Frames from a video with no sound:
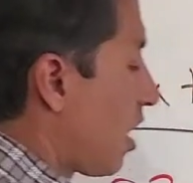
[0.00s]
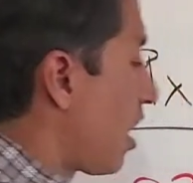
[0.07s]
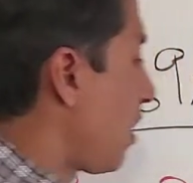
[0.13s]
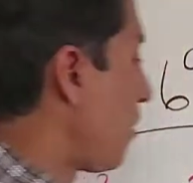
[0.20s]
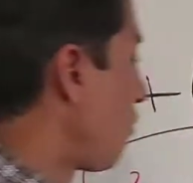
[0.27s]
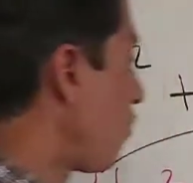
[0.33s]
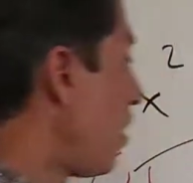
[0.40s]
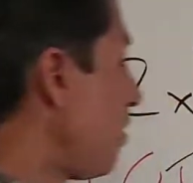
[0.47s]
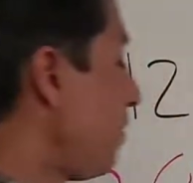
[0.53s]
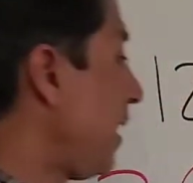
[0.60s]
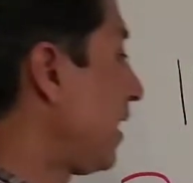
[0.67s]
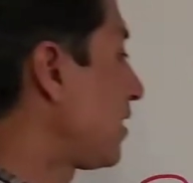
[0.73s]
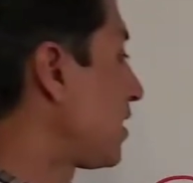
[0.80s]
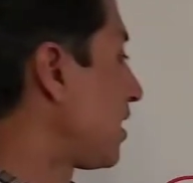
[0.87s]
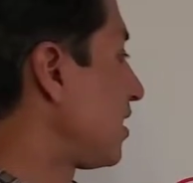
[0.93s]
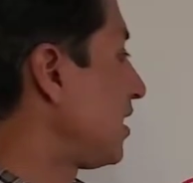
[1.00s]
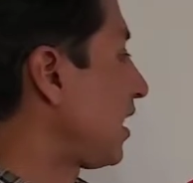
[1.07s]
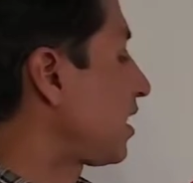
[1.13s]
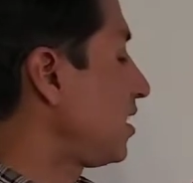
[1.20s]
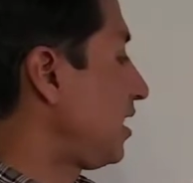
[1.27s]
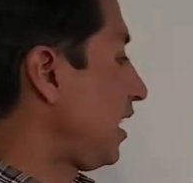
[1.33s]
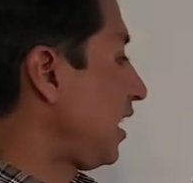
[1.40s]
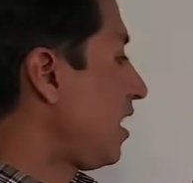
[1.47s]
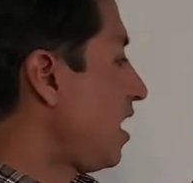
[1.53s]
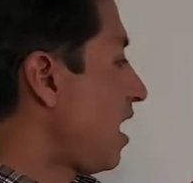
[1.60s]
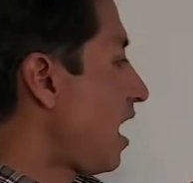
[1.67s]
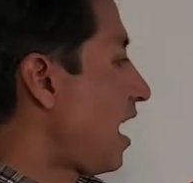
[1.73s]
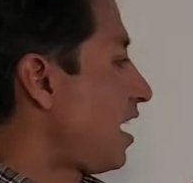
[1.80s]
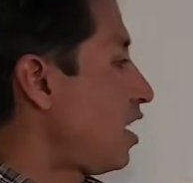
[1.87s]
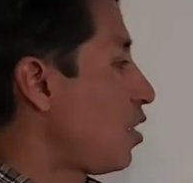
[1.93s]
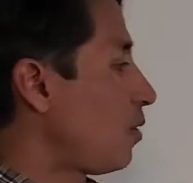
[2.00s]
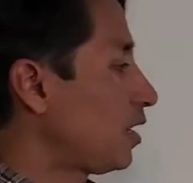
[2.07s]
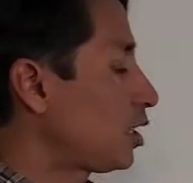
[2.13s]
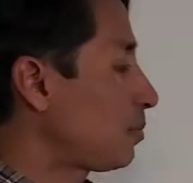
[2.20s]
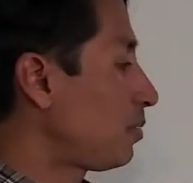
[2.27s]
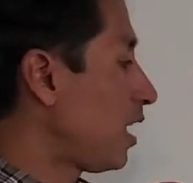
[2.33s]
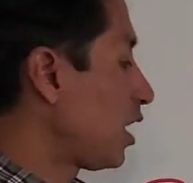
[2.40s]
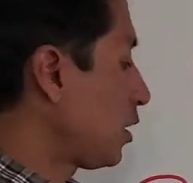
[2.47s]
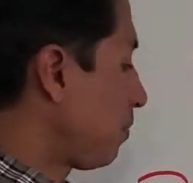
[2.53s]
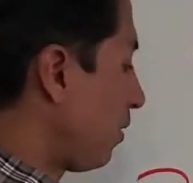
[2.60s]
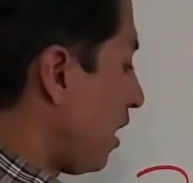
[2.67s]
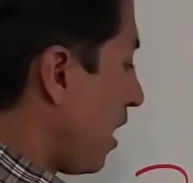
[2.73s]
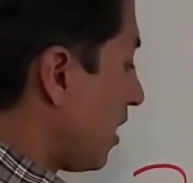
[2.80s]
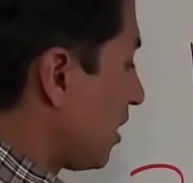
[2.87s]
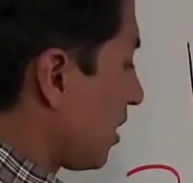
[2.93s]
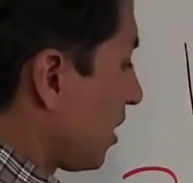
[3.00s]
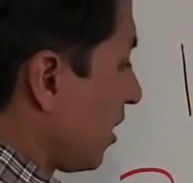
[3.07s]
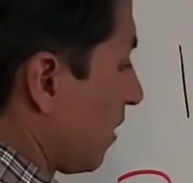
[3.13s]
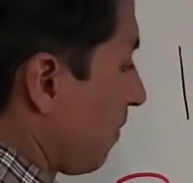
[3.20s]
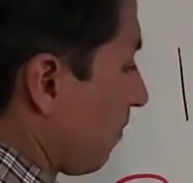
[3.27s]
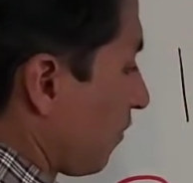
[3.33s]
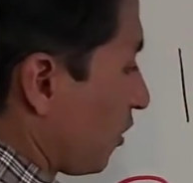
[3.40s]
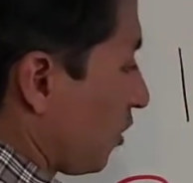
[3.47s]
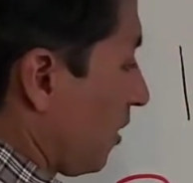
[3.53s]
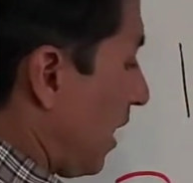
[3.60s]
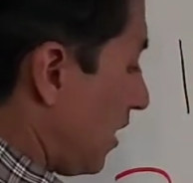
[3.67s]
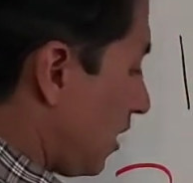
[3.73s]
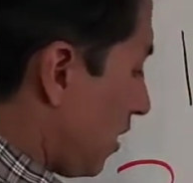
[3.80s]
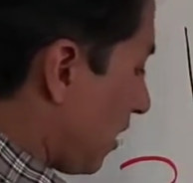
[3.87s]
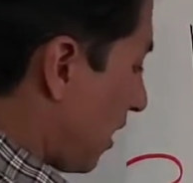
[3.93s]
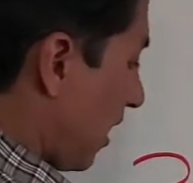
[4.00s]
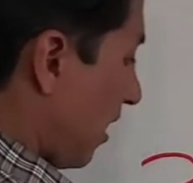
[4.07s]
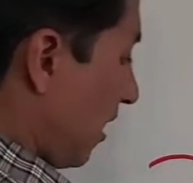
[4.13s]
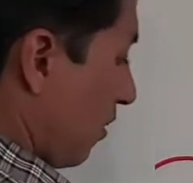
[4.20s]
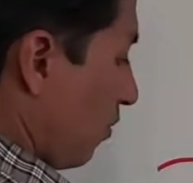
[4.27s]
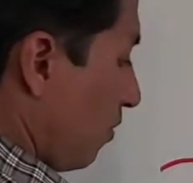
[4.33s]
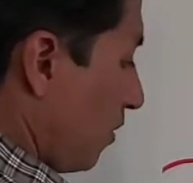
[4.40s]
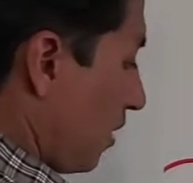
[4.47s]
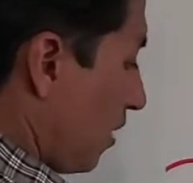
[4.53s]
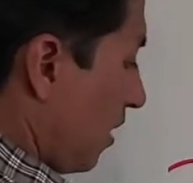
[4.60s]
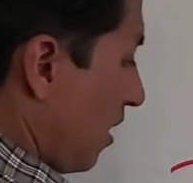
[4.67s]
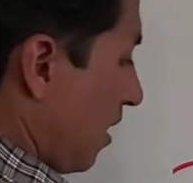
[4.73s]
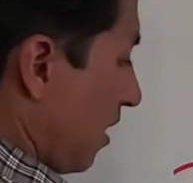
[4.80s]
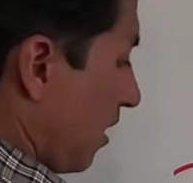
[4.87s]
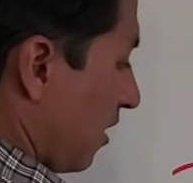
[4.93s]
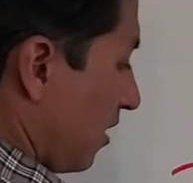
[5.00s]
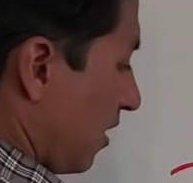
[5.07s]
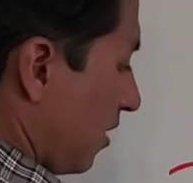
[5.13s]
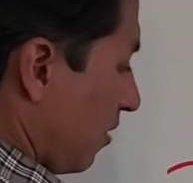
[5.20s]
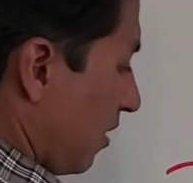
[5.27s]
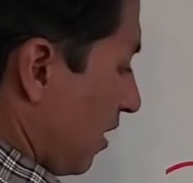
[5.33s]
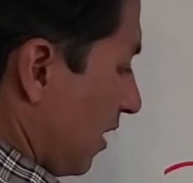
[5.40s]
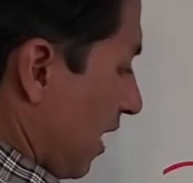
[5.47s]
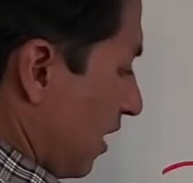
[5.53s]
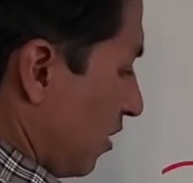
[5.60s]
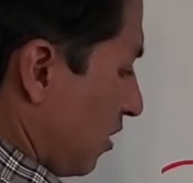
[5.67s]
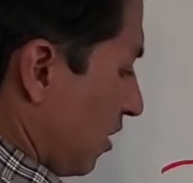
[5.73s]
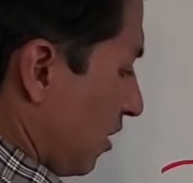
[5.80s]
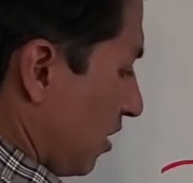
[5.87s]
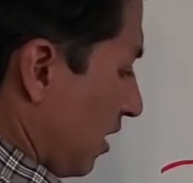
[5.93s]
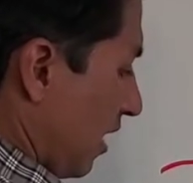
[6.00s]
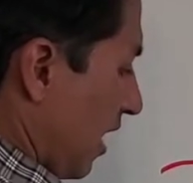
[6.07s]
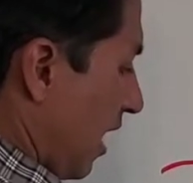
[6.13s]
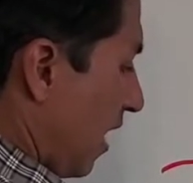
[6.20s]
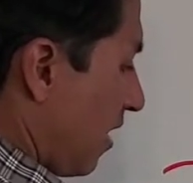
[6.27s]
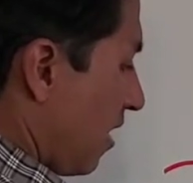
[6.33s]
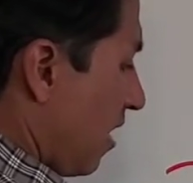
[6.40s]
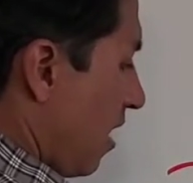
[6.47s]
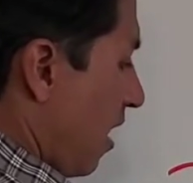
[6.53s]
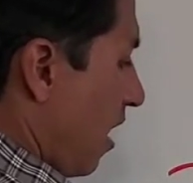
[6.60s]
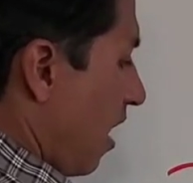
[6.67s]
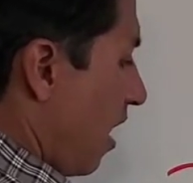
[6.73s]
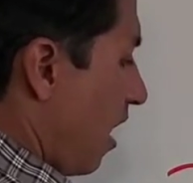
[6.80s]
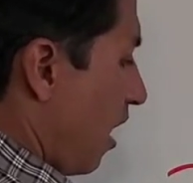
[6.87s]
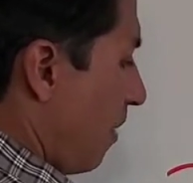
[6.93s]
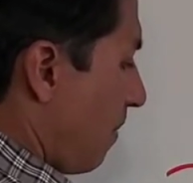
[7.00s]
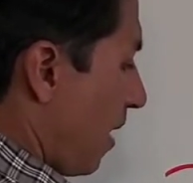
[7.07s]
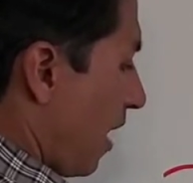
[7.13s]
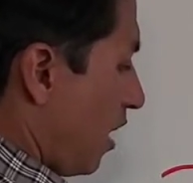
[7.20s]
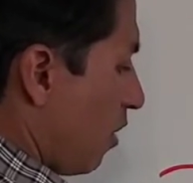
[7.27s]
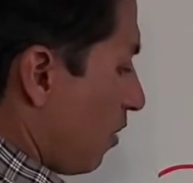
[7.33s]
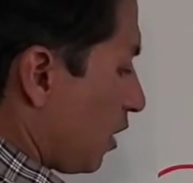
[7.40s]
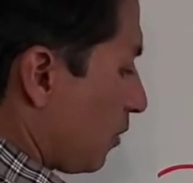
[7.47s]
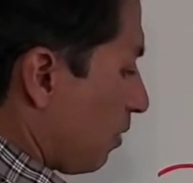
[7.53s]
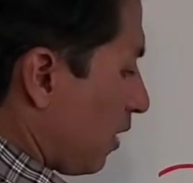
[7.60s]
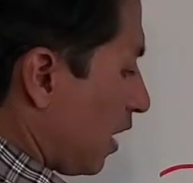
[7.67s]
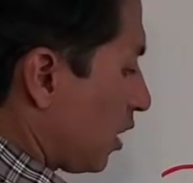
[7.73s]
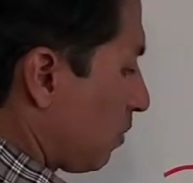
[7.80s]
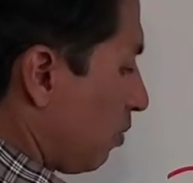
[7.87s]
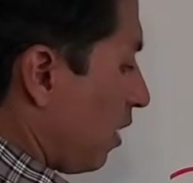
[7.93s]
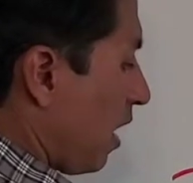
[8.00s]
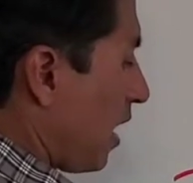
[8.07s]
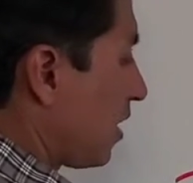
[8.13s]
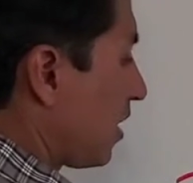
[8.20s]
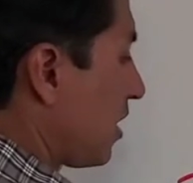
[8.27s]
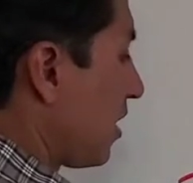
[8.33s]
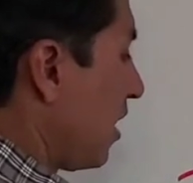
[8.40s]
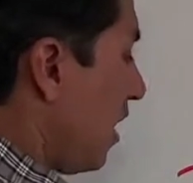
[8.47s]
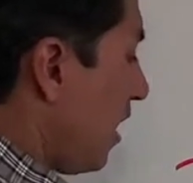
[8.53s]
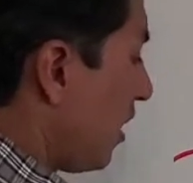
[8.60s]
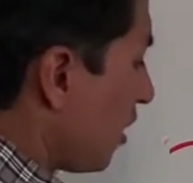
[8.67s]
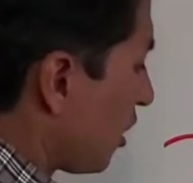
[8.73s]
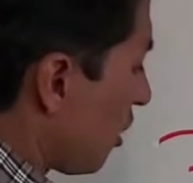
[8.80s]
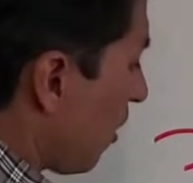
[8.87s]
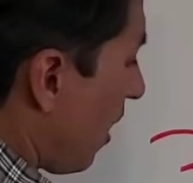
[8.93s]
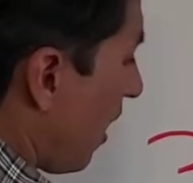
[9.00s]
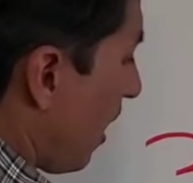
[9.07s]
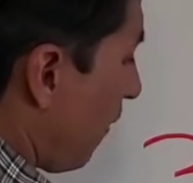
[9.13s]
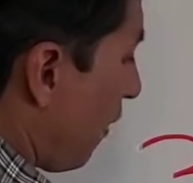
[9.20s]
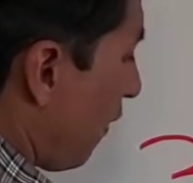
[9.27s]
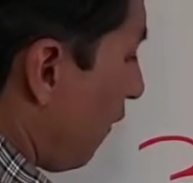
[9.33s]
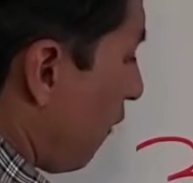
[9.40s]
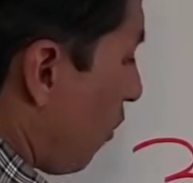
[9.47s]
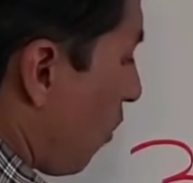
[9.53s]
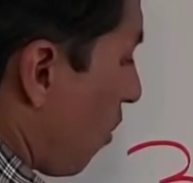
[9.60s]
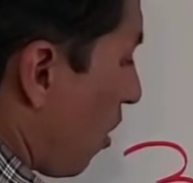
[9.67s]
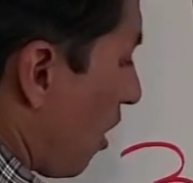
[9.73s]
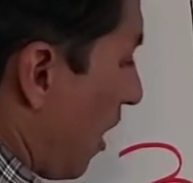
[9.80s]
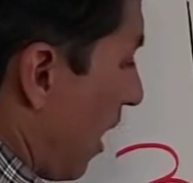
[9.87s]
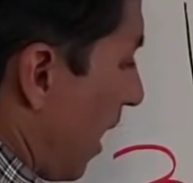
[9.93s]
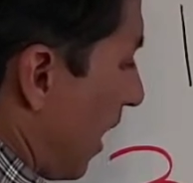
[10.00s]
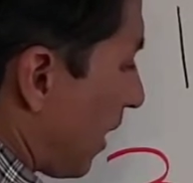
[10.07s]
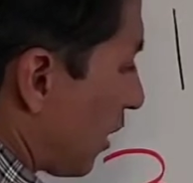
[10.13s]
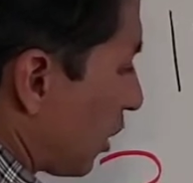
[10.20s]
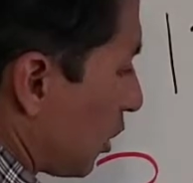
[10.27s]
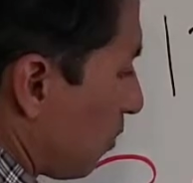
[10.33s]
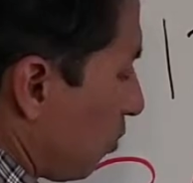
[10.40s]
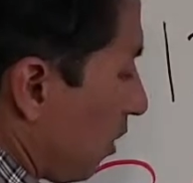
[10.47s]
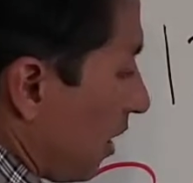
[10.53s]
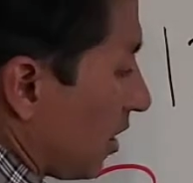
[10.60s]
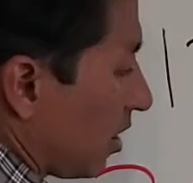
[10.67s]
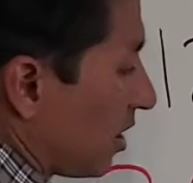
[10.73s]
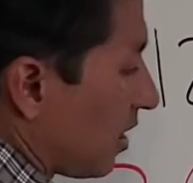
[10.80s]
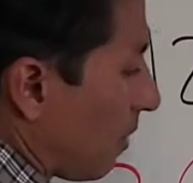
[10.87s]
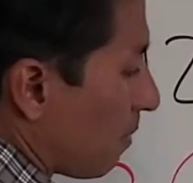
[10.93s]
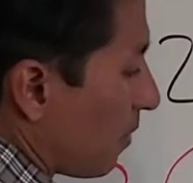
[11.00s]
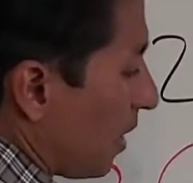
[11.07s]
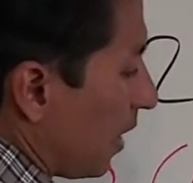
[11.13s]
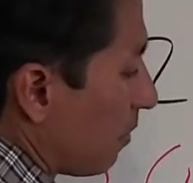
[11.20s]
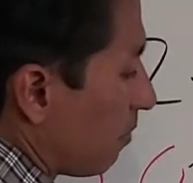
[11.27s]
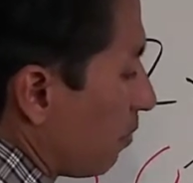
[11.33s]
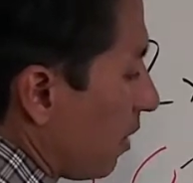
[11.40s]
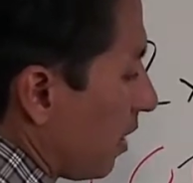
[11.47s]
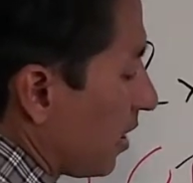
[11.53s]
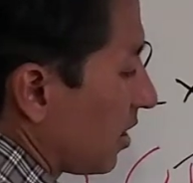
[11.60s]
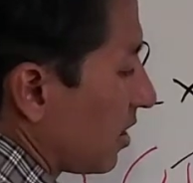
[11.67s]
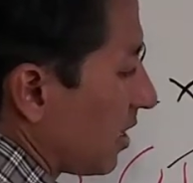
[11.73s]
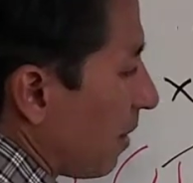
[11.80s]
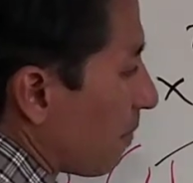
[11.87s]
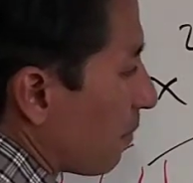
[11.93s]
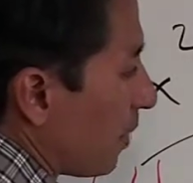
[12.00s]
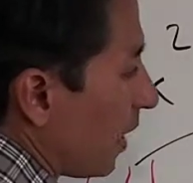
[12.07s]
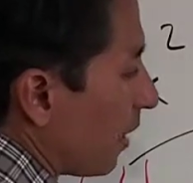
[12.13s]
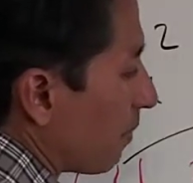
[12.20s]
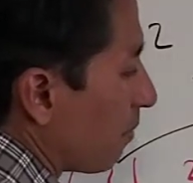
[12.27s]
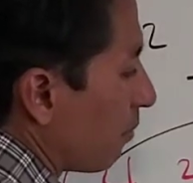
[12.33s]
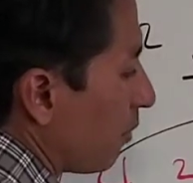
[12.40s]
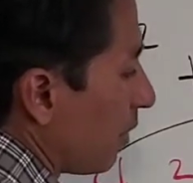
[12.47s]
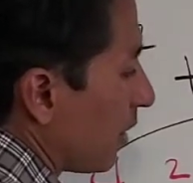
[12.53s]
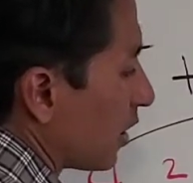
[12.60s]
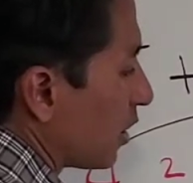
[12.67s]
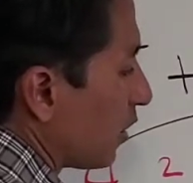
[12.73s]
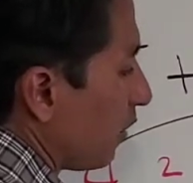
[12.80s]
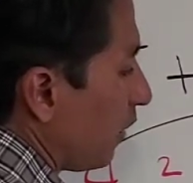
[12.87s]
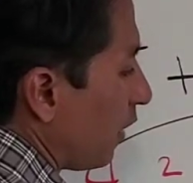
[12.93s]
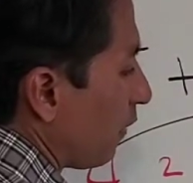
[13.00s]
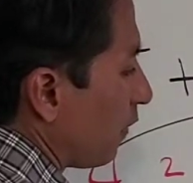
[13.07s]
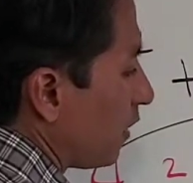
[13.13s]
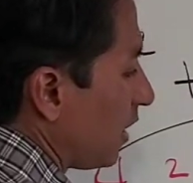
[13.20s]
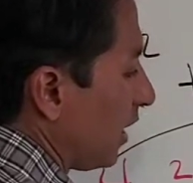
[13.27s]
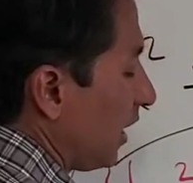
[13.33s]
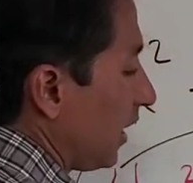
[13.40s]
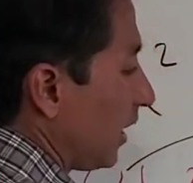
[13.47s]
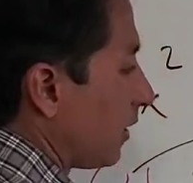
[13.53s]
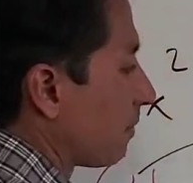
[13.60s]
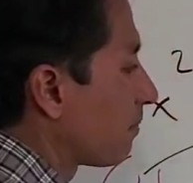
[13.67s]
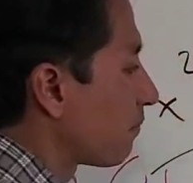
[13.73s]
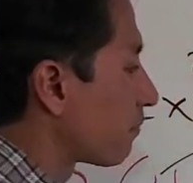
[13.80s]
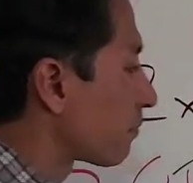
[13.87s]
on what makes a 60. I know it's plus plus, so that's kind of, oops, I guess I don't need that just yet. I know it's plus plus, so I have a 4x plus something plus 15.